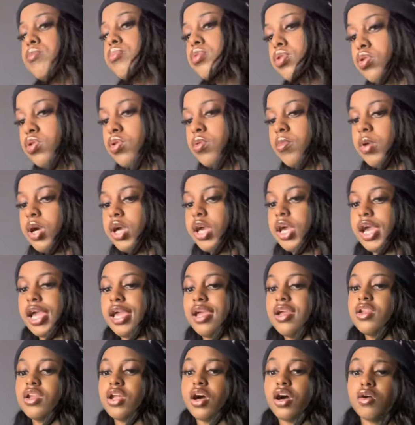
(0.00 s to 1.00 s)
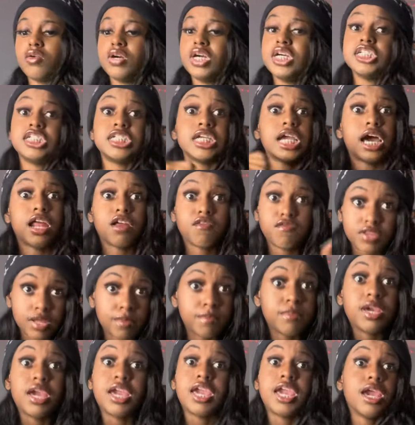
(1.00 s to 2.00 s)
boom. And, you know, she kind of flipped
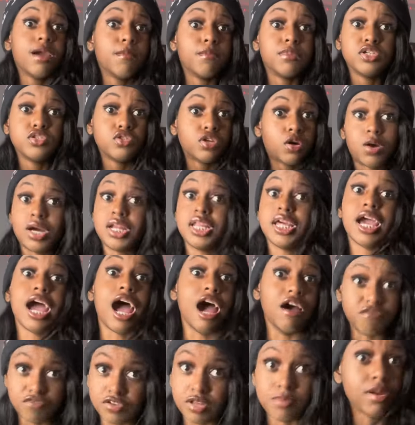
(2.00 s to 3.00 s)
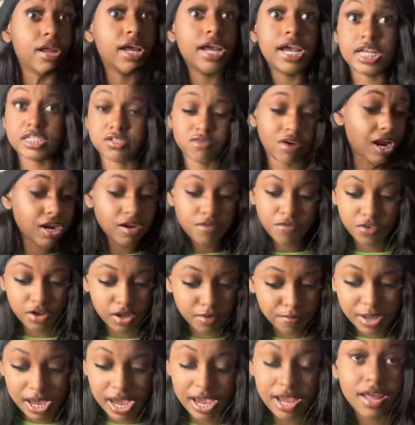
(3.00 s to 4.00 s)
me again, but you know what I did? I flipped her ass right the
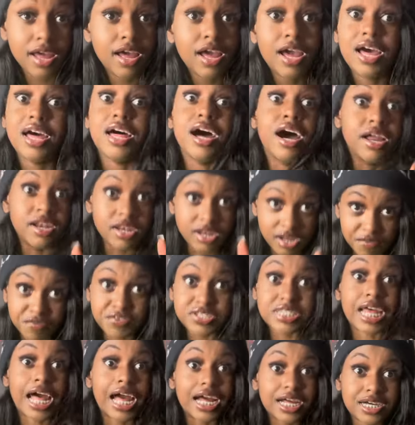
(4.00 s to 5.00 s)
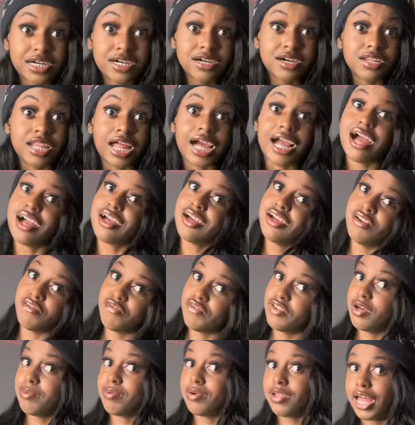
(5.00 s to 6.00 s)
fuck back. Enough as I could. Like, I couldn't
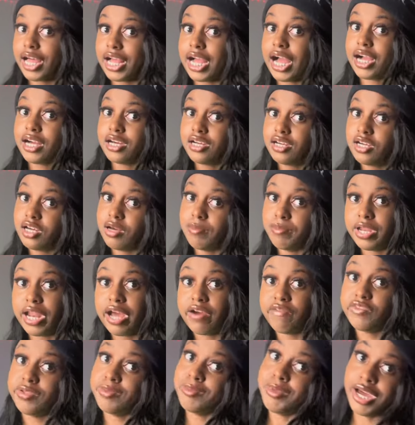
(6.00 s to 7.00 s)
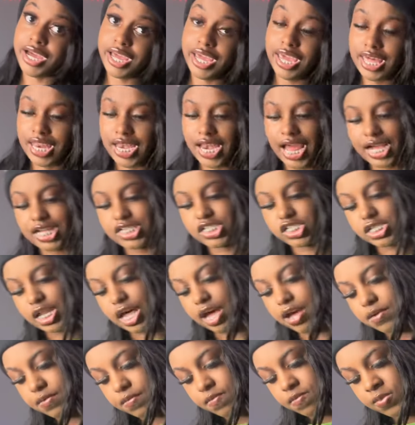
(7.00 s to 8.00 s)
flip her like I could, but I flipped her head and I could just,
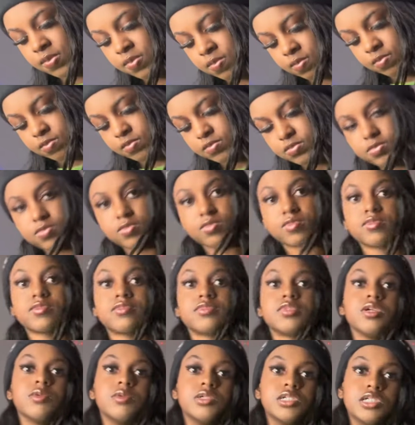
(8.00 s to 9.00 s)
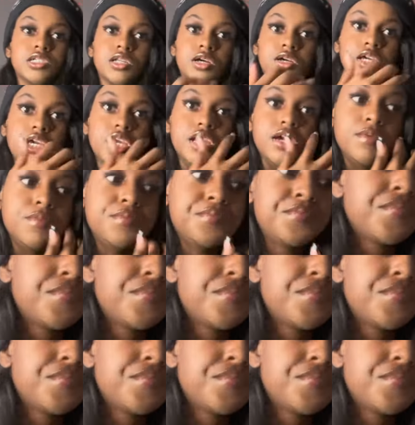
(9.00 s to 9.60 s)
like, but, you know, yeah.